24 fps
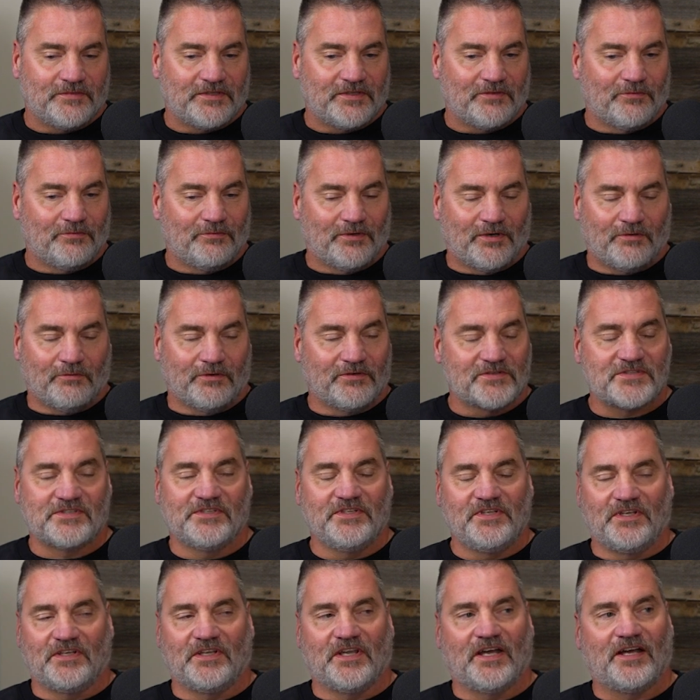what we're
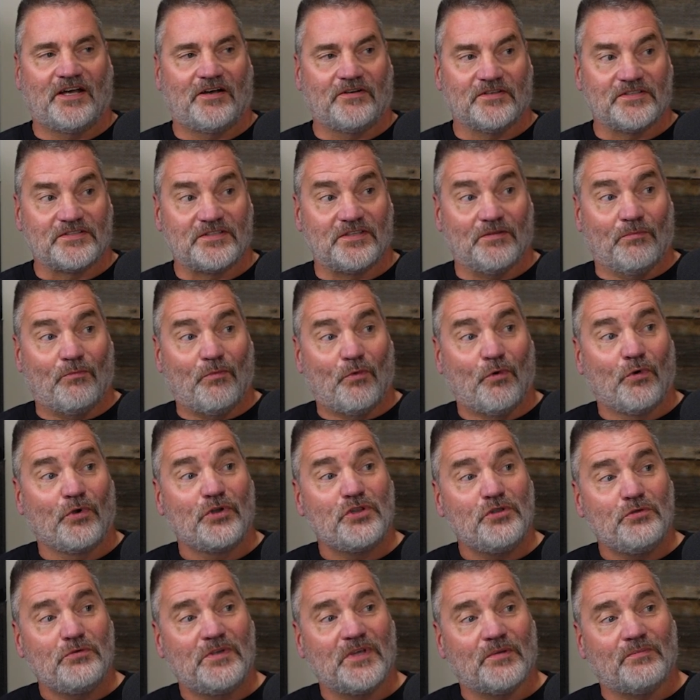seeing now is the more
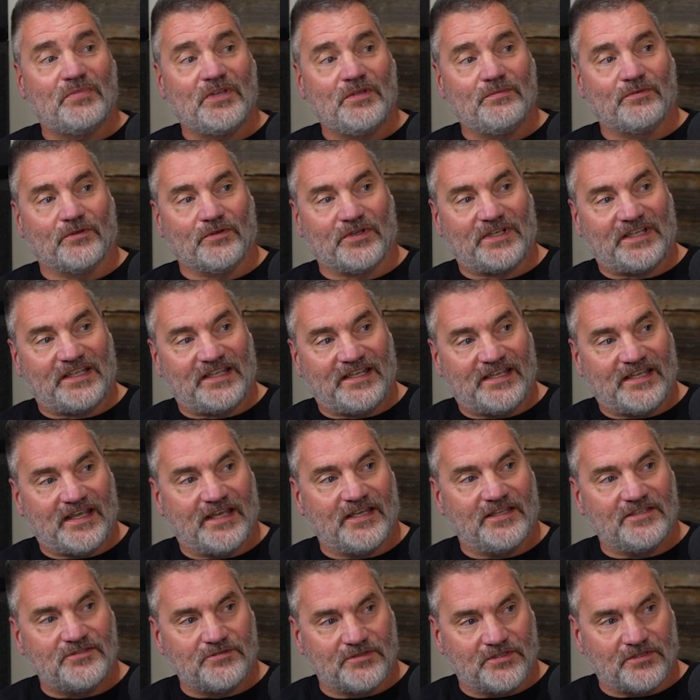you get people
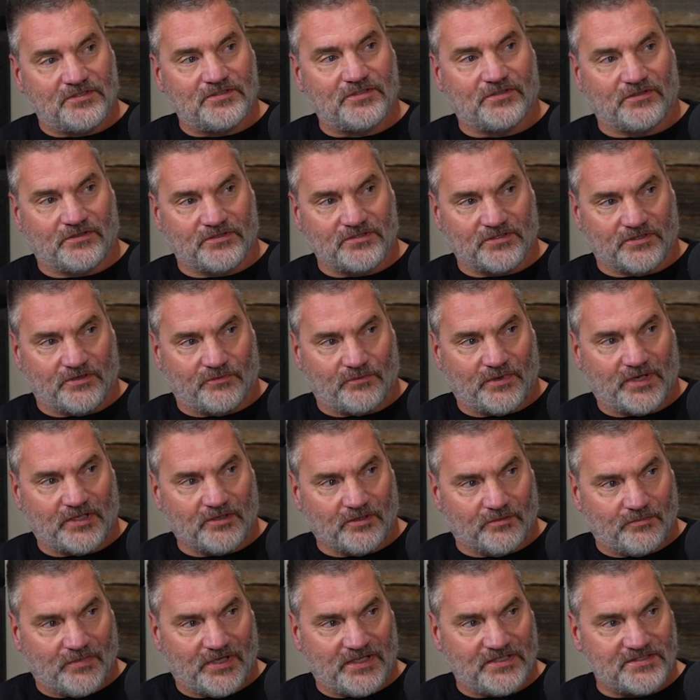engaged the church on a
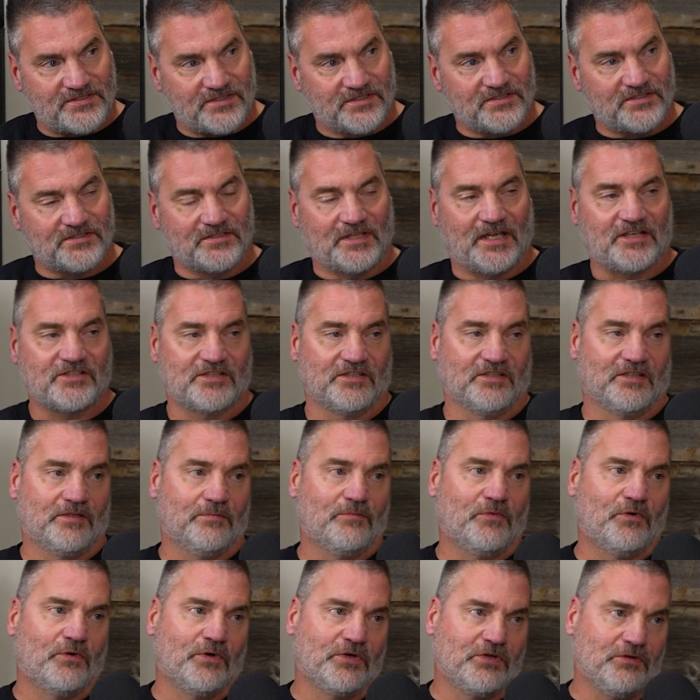regular basis, the
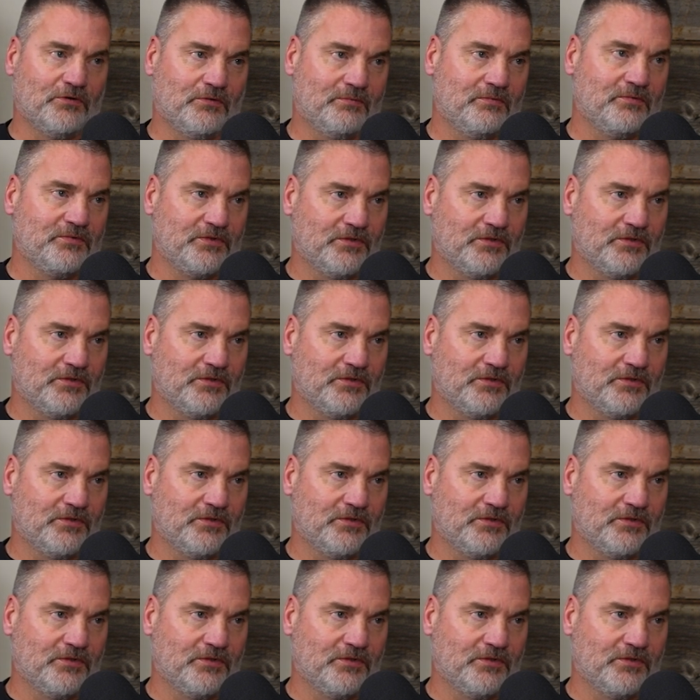more you